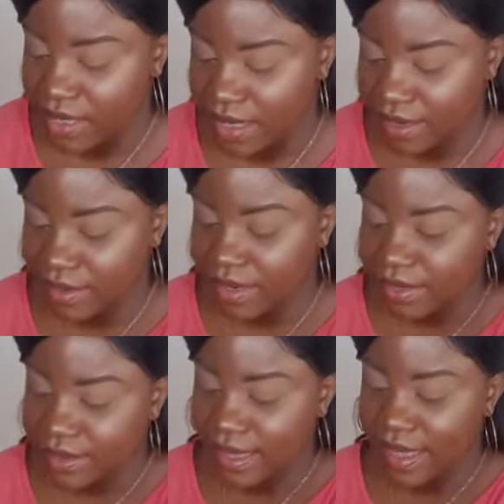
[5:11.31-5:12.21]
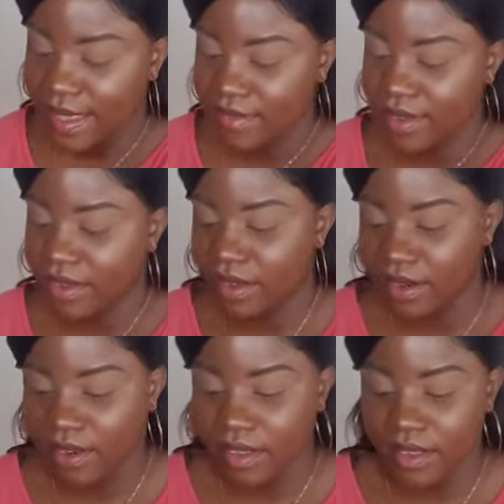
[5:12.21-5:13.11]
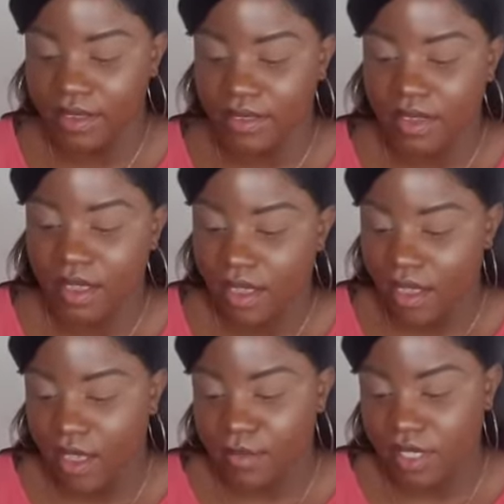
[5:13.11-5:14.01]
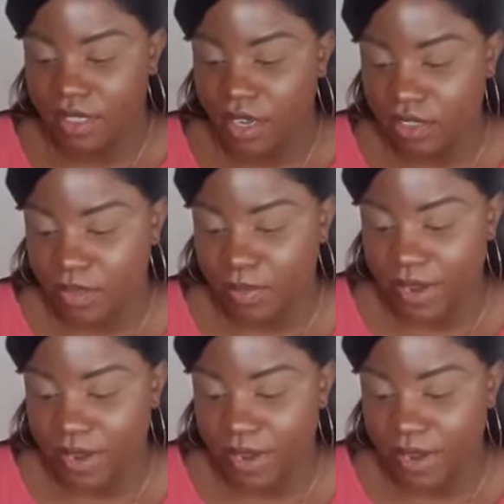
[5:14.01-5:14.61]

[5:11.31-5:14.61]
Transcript: Then the next thing I have in here is the Dr.